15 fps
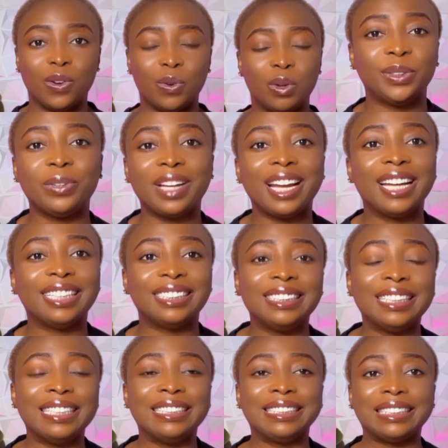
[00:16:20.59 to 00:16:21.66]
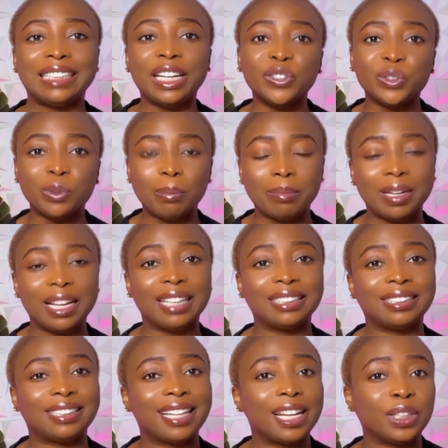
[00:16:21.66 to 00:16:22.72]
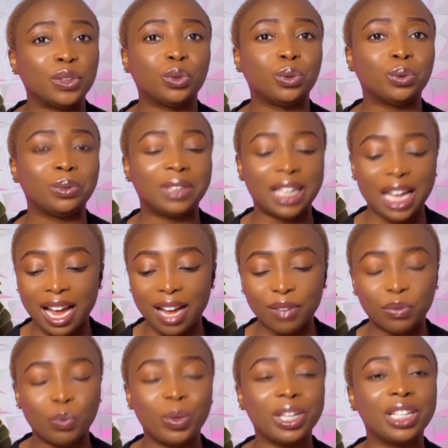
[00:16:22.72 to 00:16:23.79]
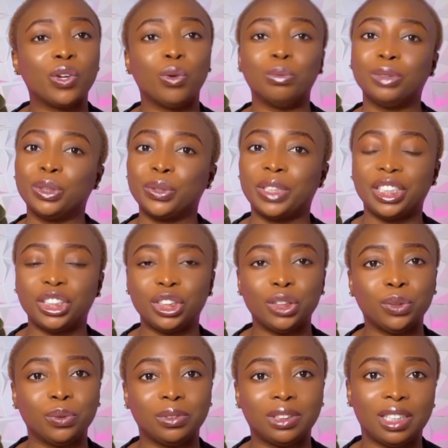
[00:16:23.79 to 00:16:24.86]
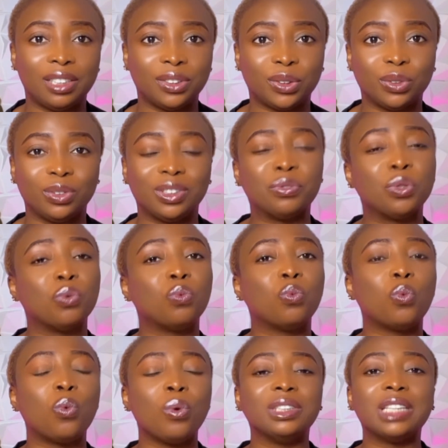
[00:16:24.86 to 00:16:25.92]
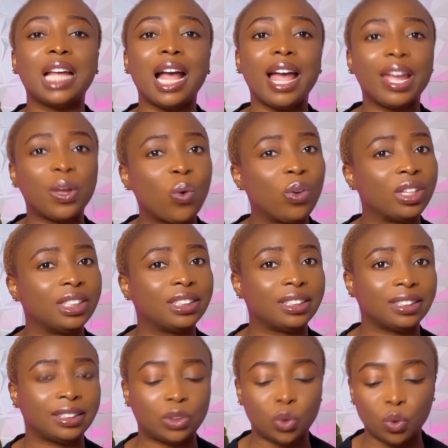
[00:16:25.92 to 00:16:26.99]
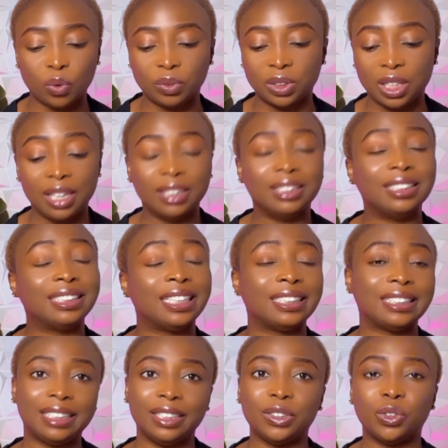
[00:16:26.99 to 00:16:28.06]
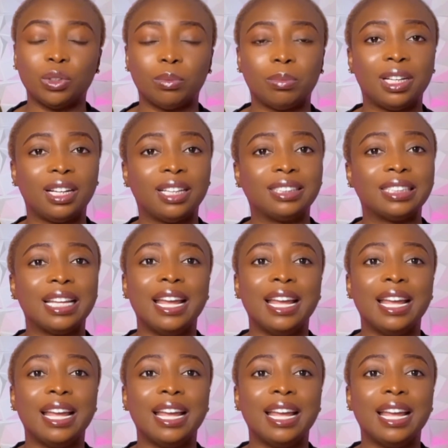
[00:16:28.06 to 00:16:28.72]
So guys, these are the 10 suppliers that you should have when it comes to kitchen utensils. If you want high quality stuffs, these are the 10 suppliers.